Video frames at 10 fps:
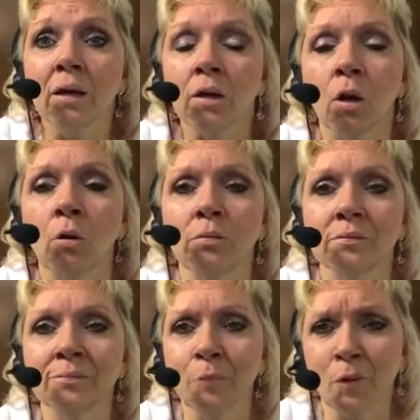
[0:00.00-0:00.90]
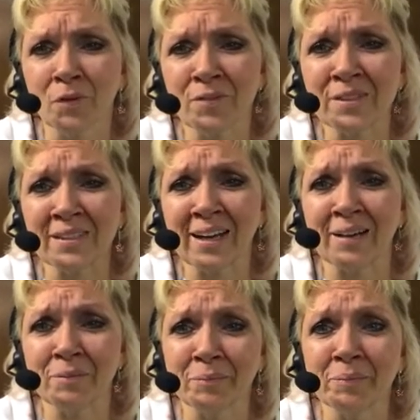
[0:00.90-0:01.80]
you know both of us
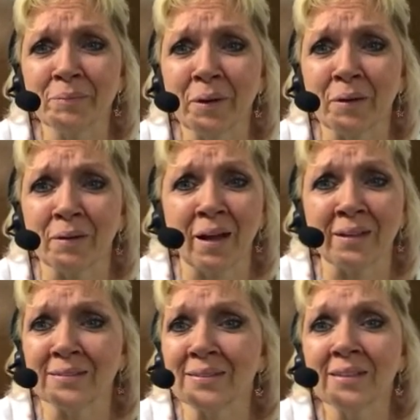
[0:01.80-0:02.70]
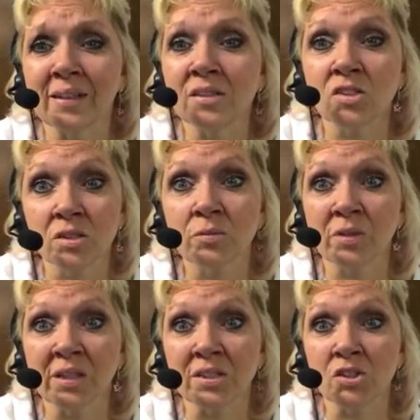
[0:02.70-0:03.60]
got paralyzed it's
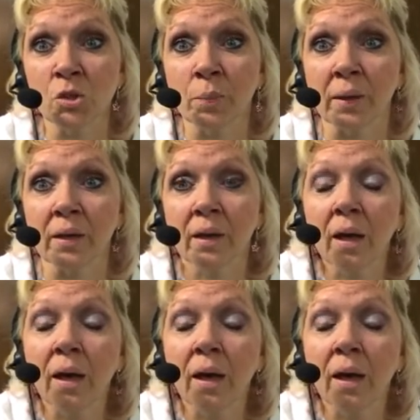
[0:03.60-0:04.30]
really stupid.